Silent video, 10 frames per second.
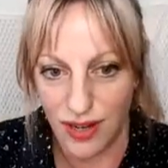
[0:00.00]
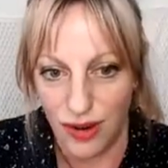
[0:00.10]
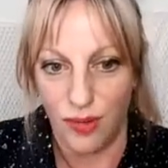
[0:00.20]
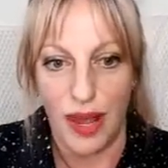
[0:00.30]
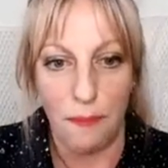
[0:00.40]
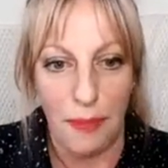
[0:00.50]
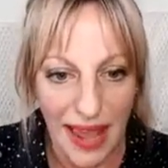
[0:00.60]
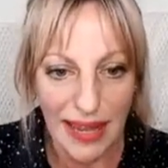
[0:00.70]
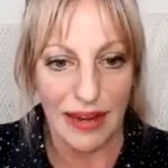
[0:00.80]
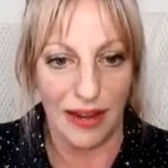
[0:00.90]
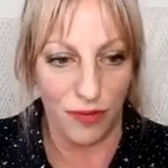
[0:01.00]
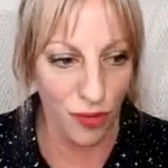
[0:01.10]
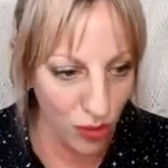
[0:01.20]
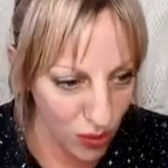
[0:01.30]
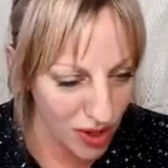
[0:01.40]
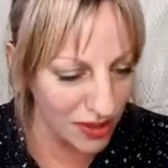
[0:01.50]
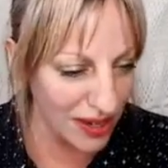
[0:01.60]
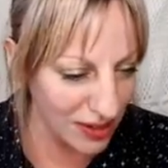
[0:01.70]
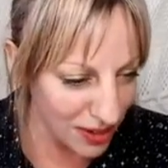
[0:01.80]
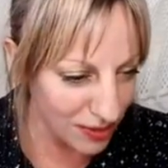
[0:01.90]
you know, get paid for the work
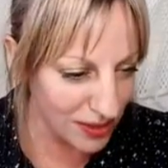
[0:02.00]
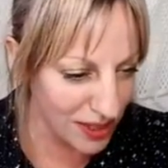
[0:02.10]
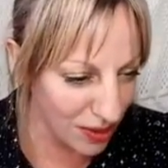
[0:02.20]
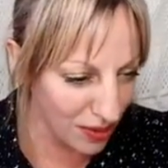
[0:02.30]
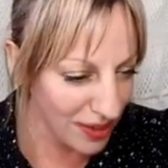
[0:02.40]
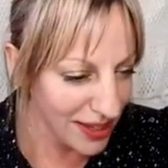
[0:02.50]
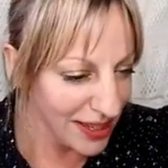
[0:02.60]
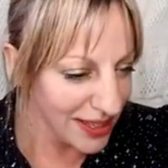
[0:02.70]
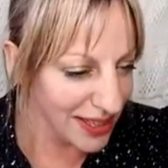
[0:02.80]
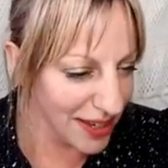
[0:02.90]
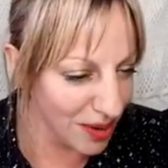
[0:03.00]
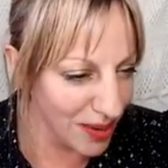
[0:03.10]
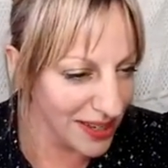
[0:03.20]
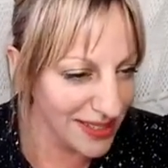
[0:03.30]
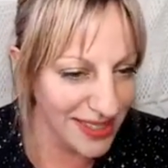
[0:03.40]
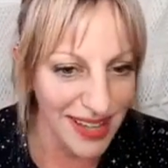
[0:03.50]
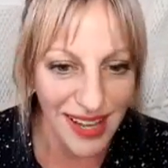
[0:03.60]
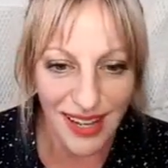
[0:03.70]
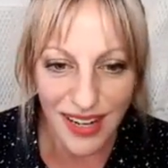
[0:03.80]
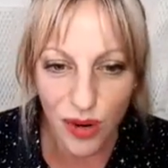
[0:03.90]
they do. So, you know,
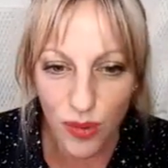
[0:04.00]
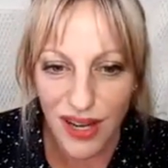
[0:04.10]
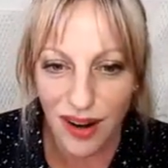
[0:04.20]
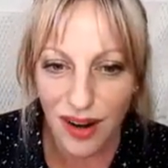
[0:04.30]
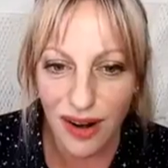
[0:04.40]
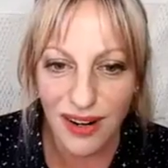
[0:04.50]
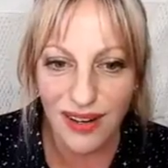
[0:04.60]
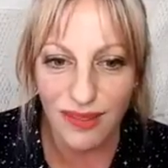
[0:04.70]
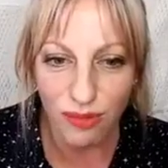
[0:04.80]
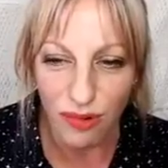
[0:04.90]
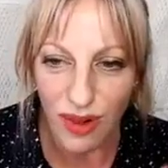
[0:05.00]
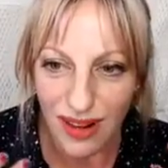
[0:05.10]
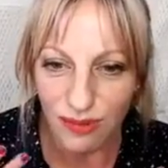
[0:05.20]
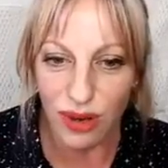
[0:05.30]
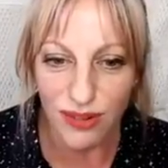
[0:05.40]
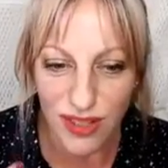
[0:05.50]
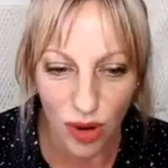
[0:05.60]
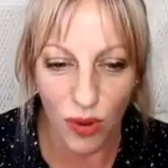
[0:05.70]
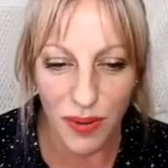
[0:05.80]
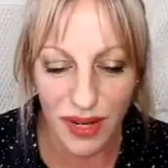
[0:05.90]
here we are. We have
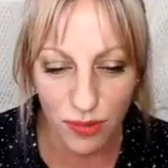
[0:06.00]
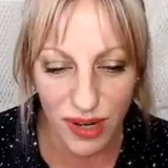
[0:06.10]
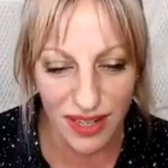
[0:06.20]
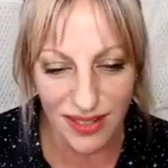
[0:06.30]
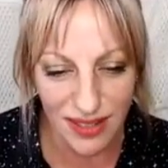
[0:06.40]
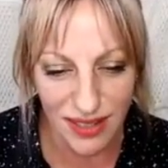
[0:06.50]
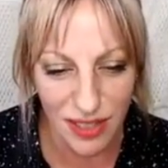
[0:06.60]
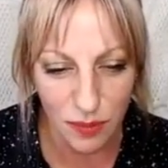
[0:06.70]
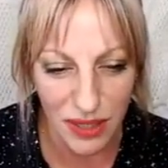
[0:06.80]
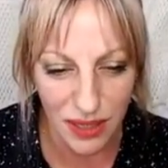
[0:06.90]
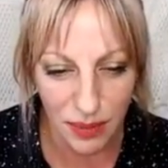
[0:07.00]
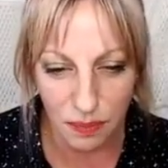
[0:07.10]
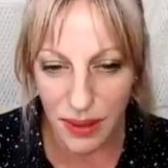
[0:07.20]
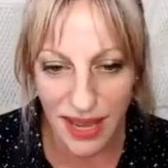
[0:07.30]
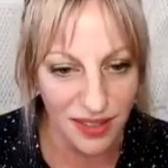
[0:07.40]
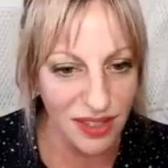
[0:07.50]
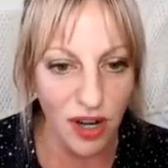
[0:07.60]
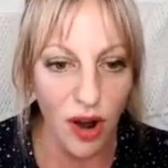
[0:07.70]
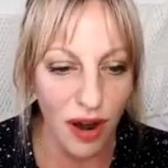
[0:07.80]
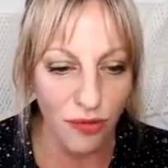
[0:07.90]
so many reasons to be
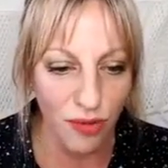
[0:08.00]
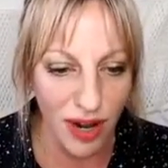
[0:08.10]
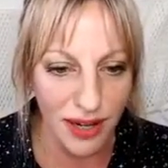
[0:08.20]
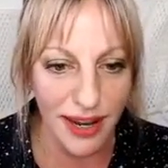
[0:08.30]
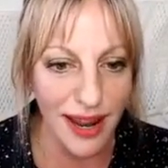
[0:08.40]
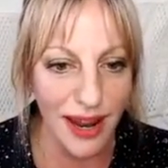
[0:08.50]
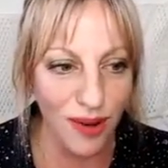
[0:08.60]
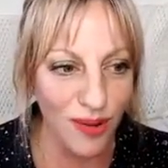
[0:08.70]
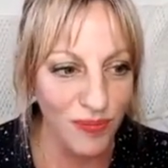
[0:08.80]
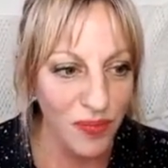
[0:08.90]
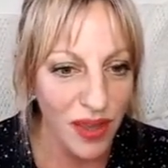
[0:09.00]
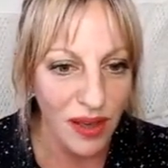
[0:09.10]
pissed off right now.